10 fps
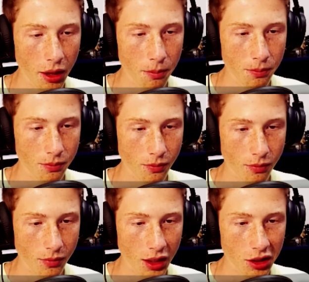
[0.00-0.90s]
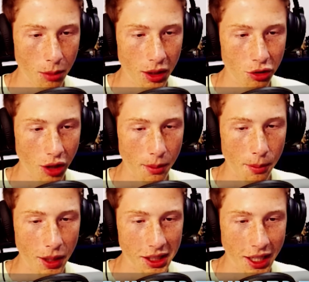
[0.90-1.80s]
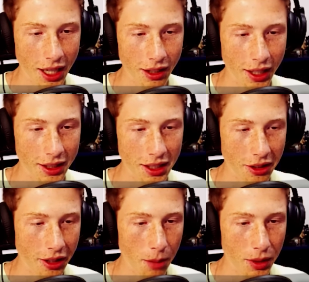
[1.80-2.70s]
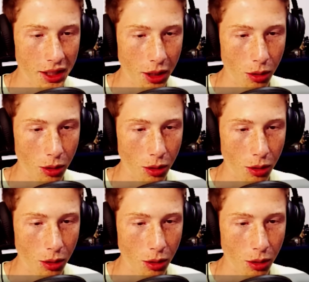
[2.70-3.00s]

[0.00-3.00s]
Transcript: by them. So I'm gonna try my best to kind of light this area up as